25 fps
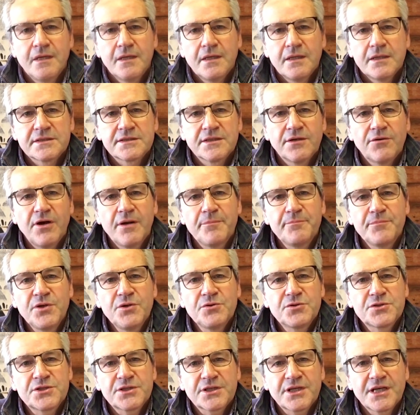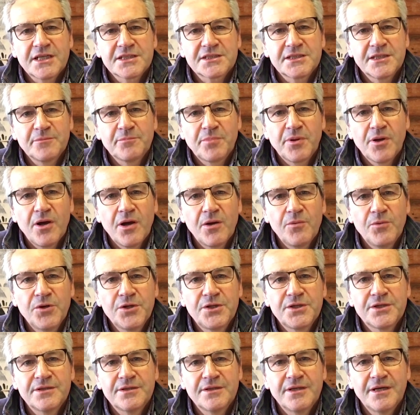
So I'm used to cutting plywood.